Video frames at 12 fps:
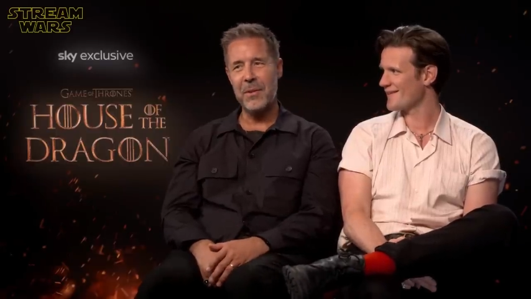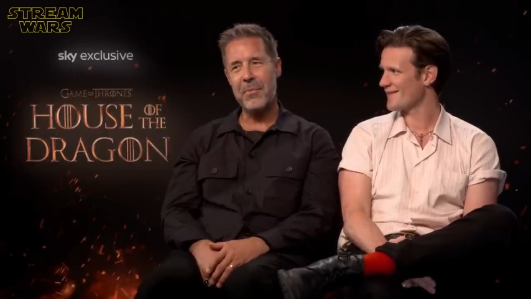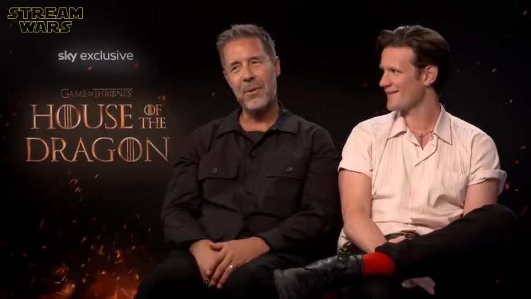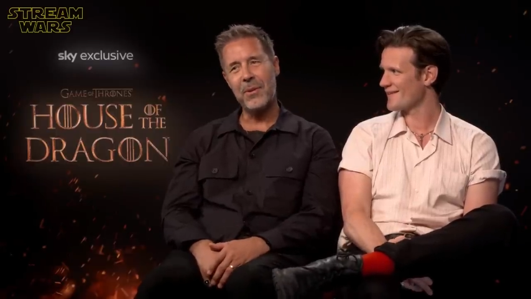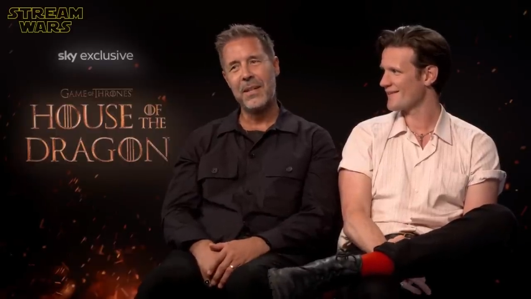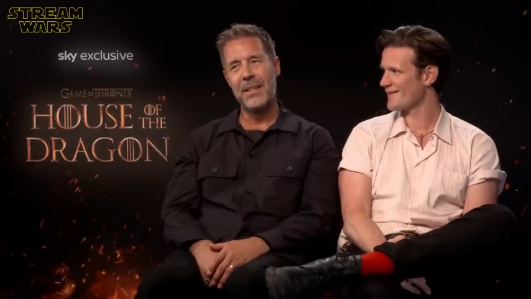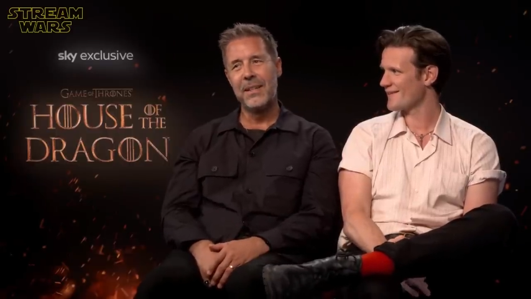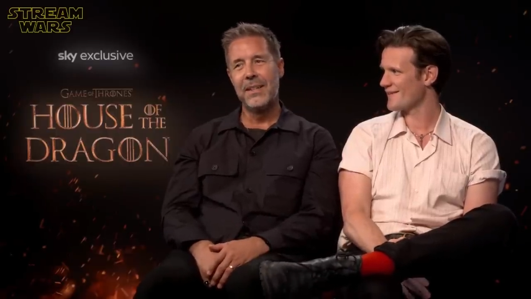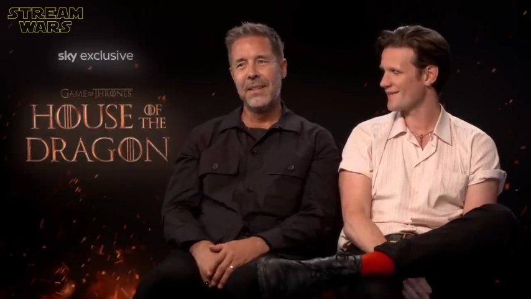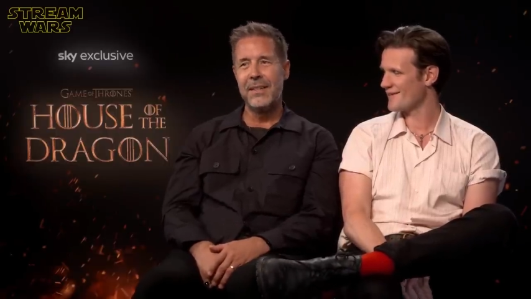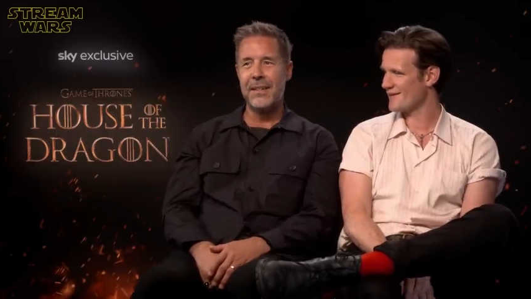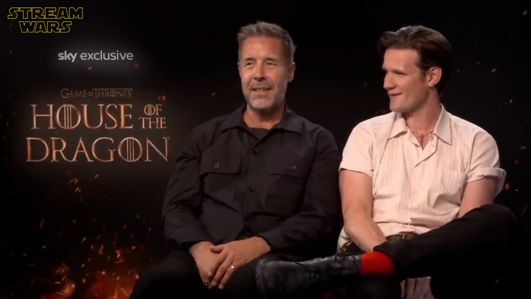Speaker 1: but
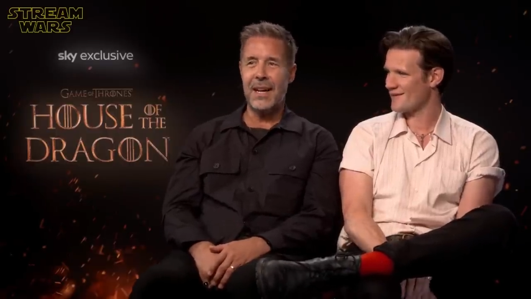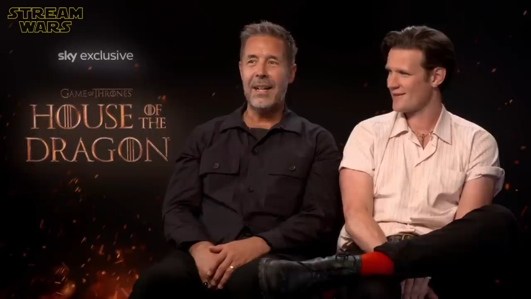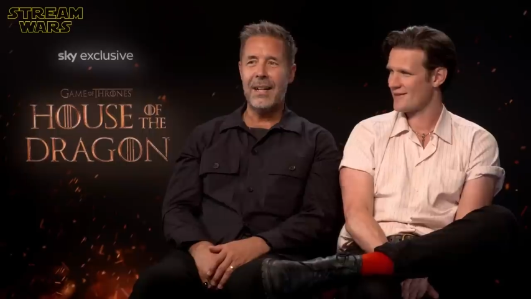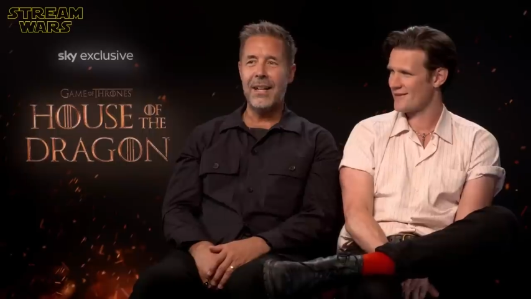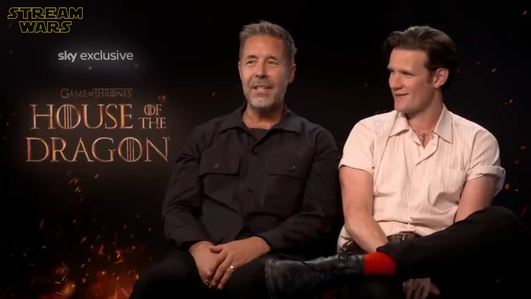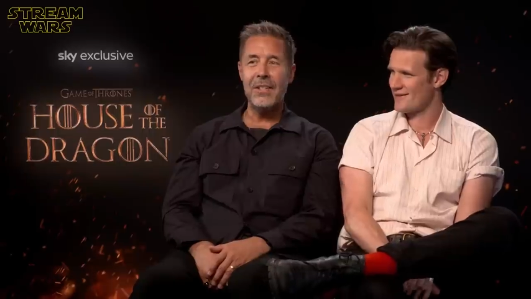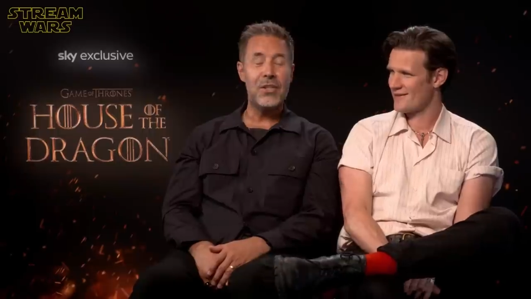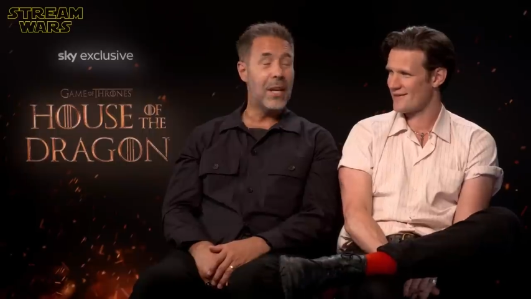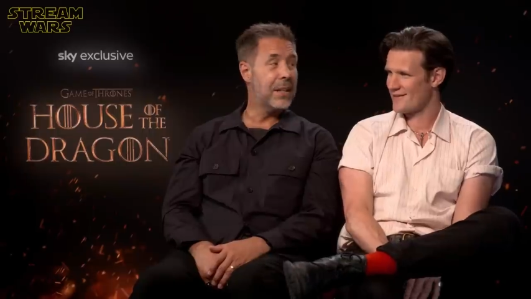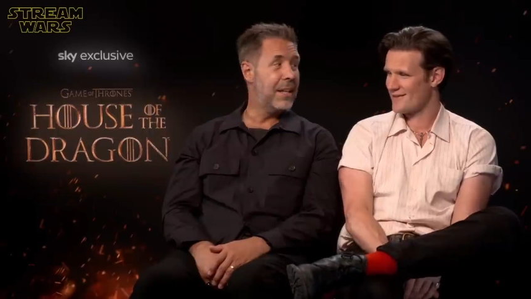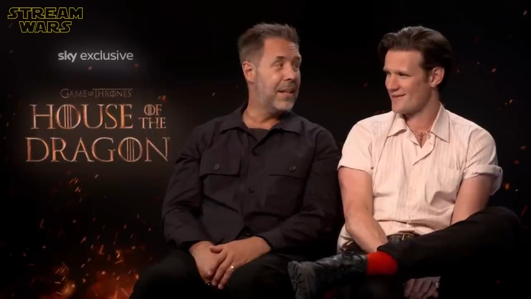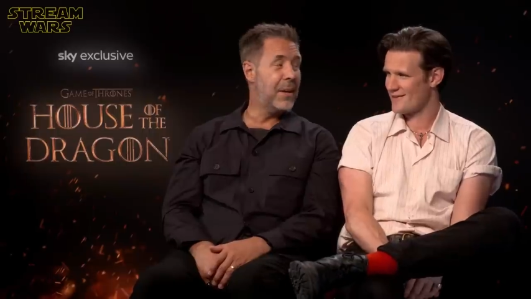I, I did
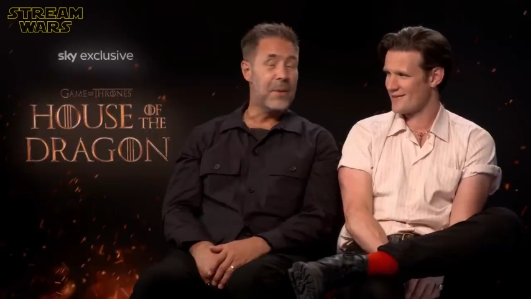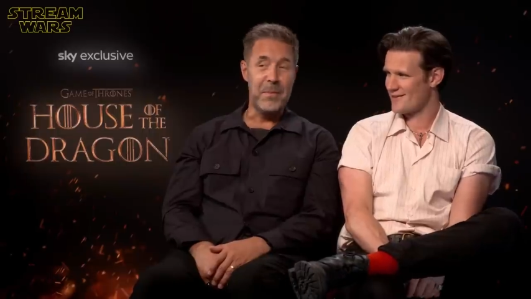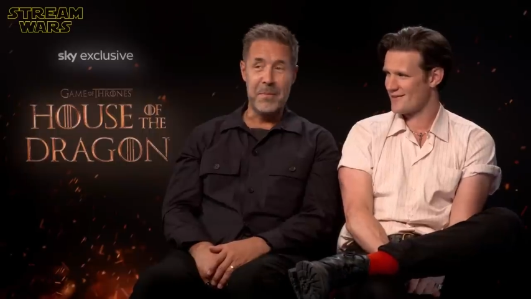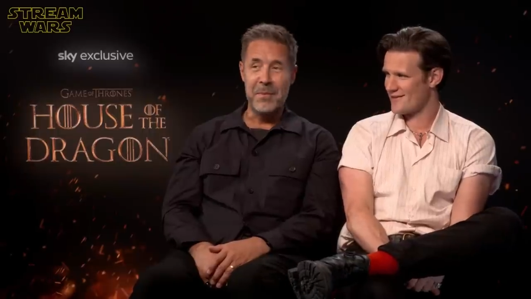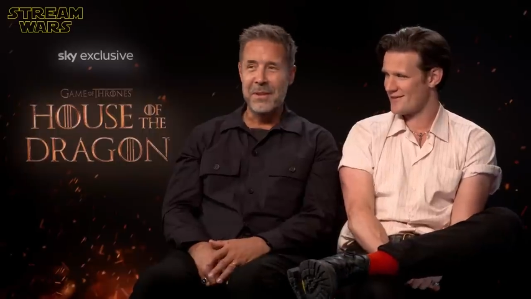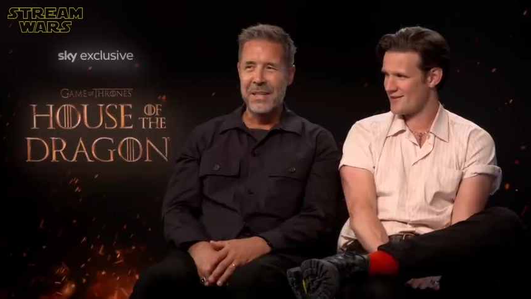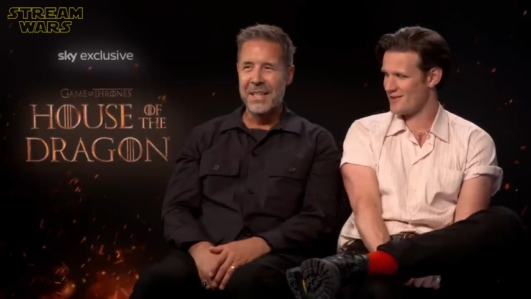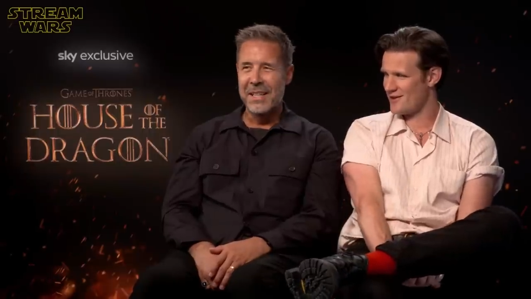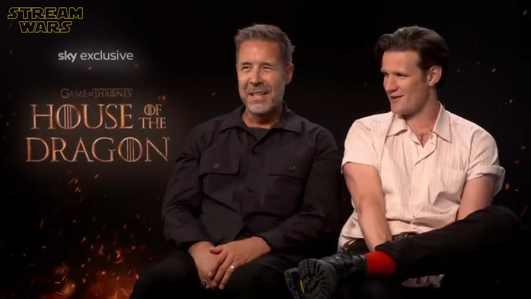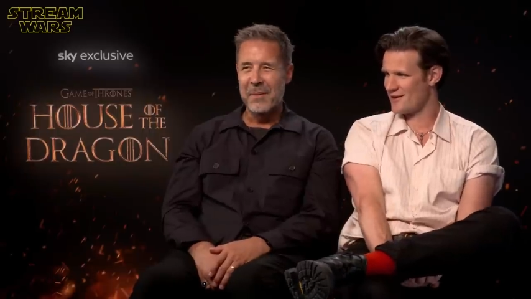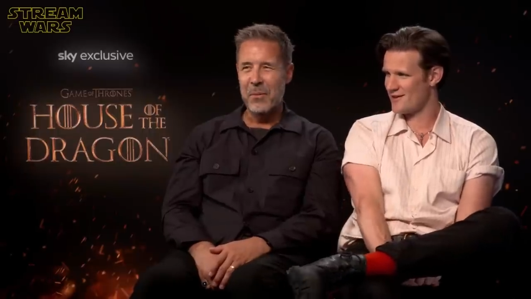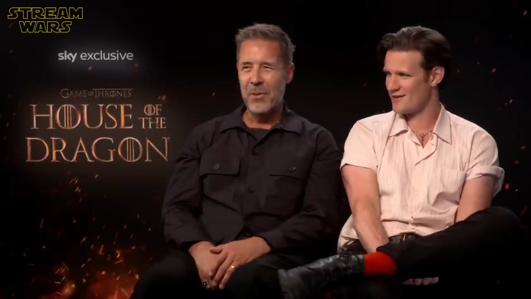take it home.
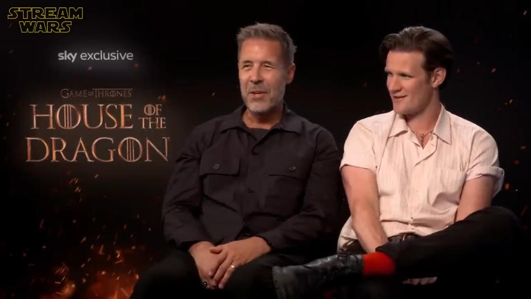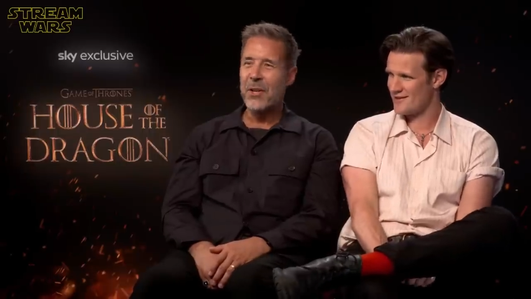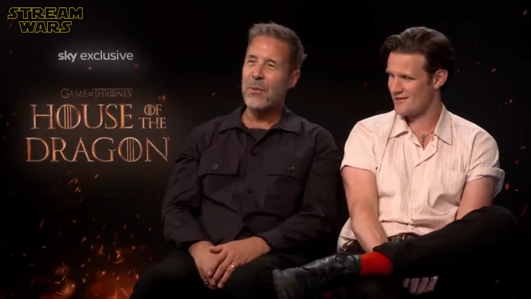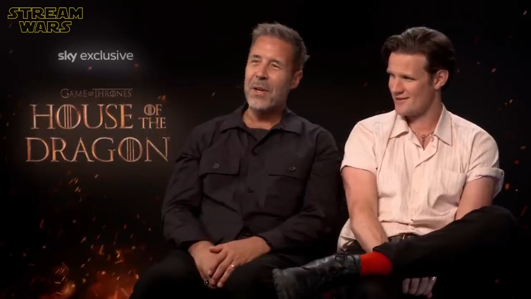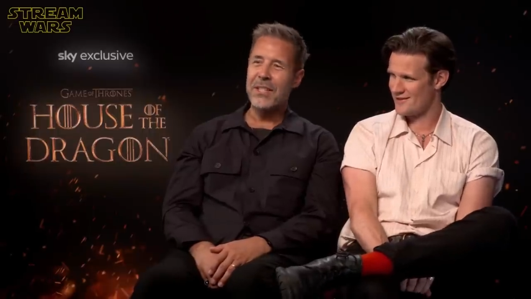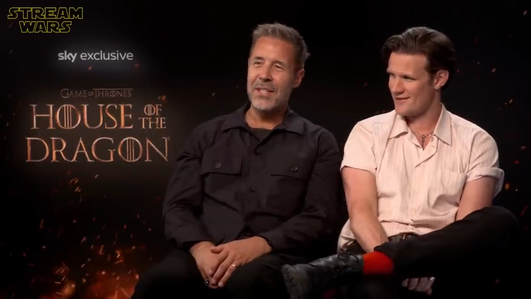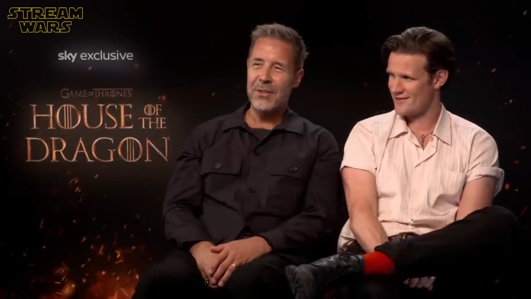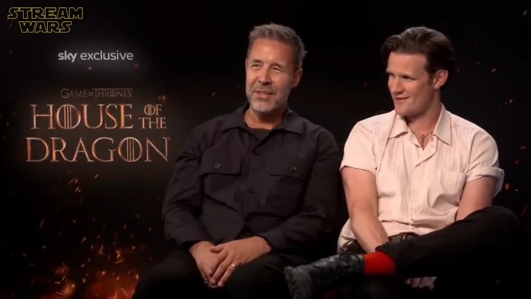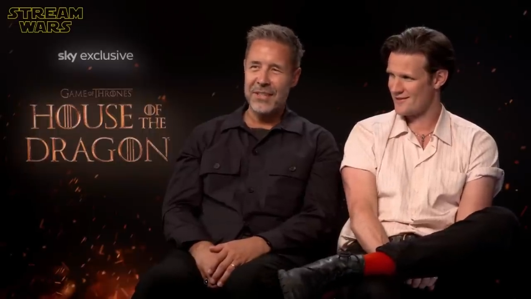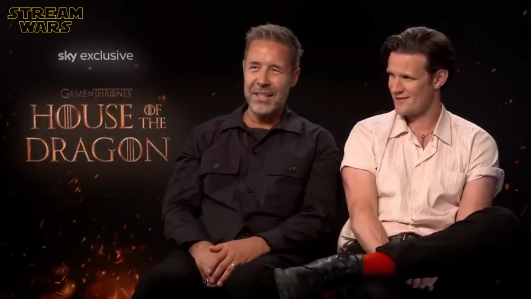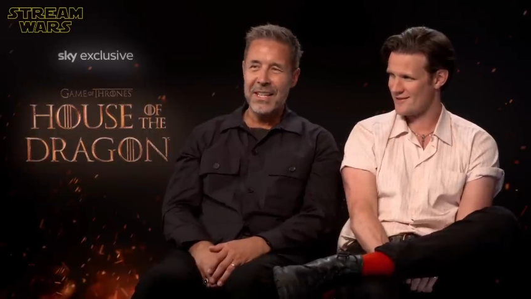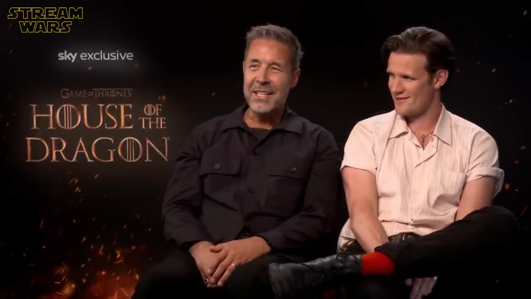Yeah. But they knew I'd t-
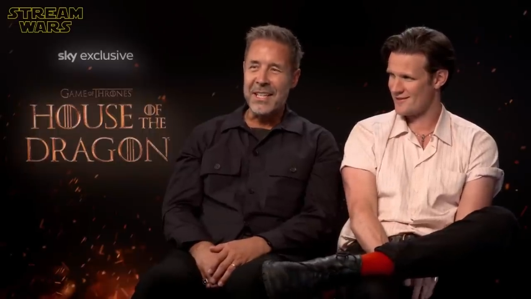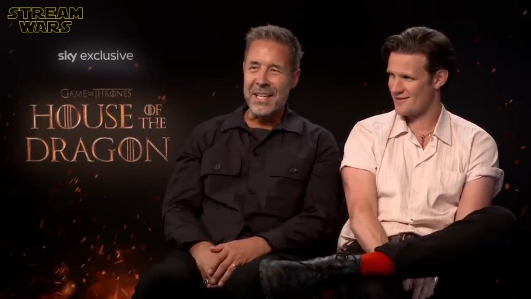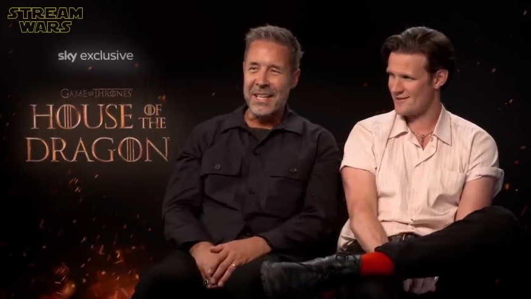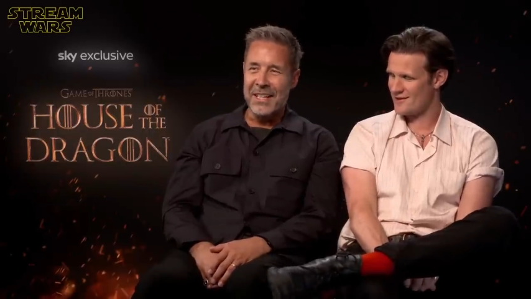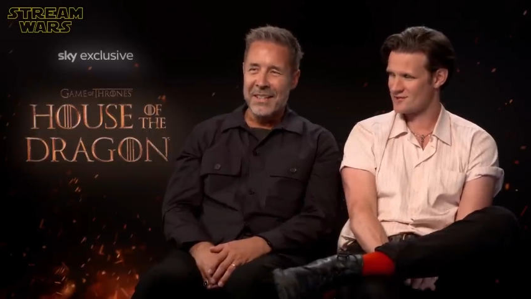taken it. I